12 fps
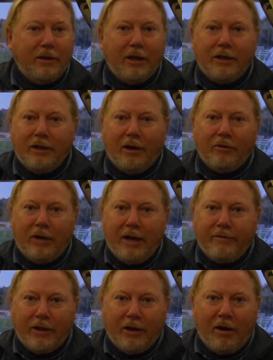you know,
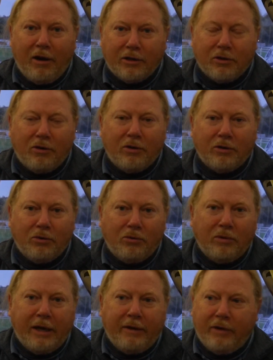leaving the lights on
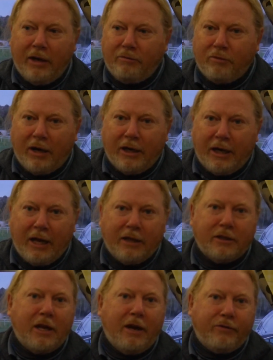all evening, running
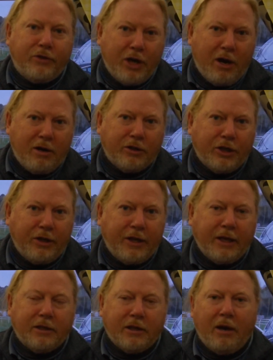other stuff, charging
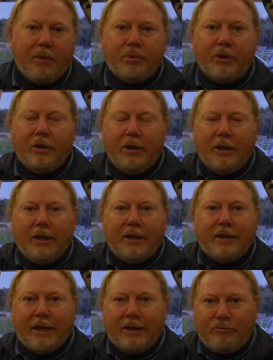things up,
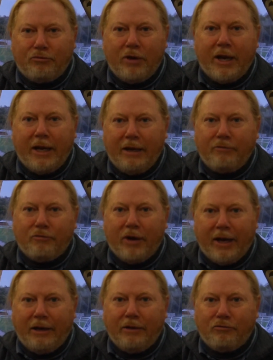they
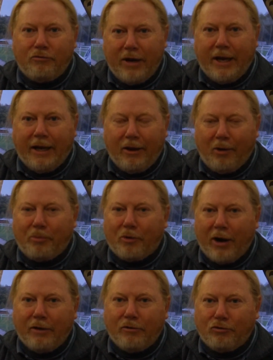really
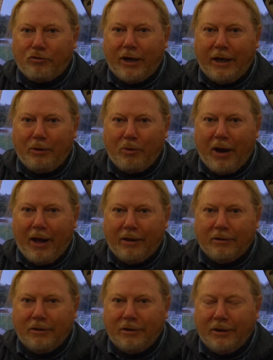operate really
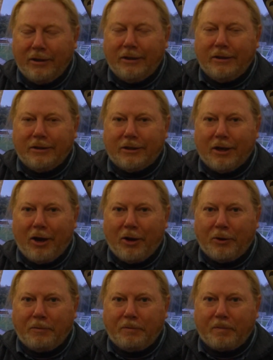well.
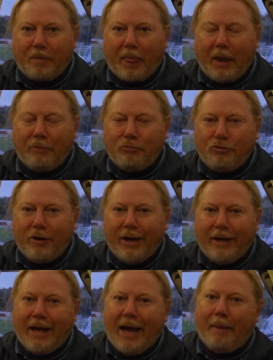So I'm
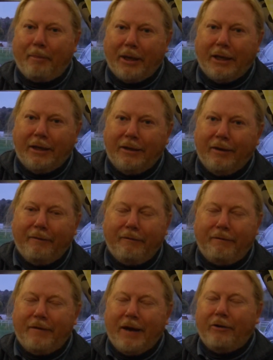really happy,
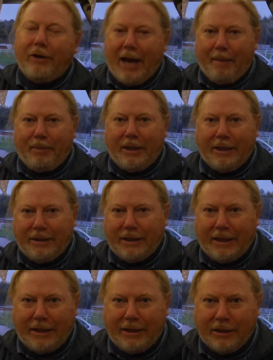very happy
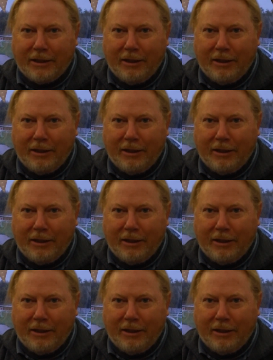indeed,